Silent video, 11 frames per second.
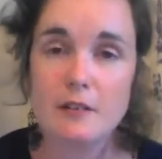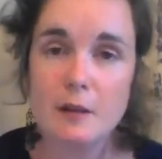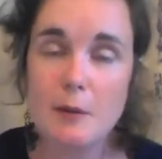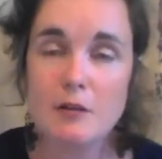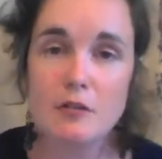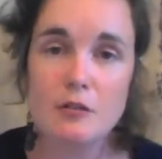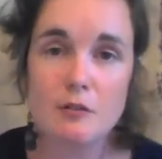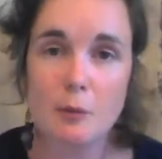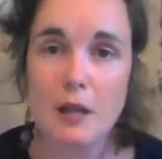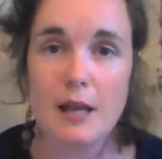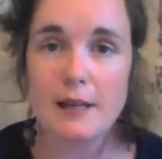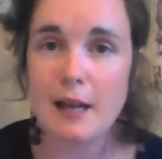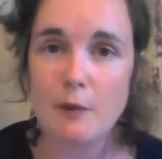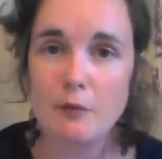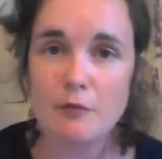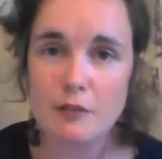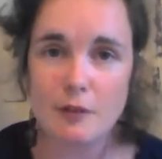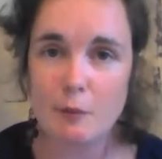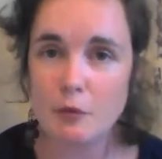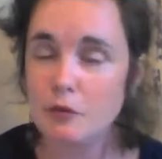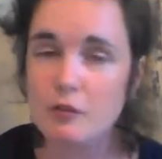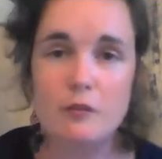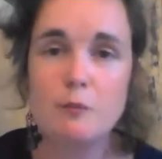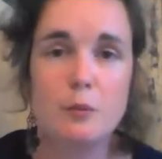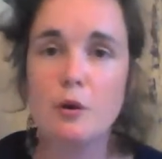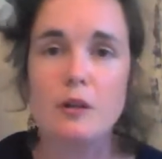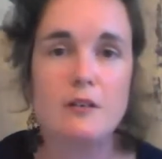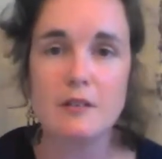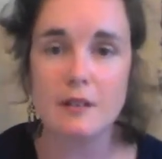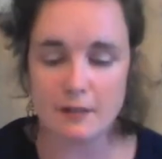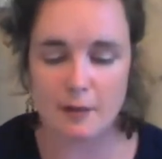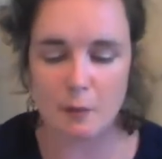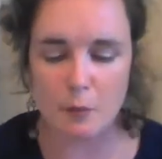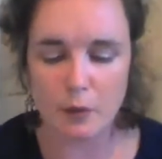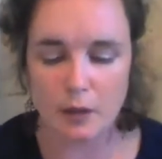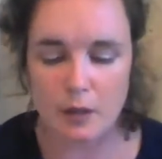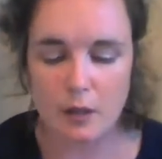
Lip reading: You might just scribble that down, for example, just purely as an example.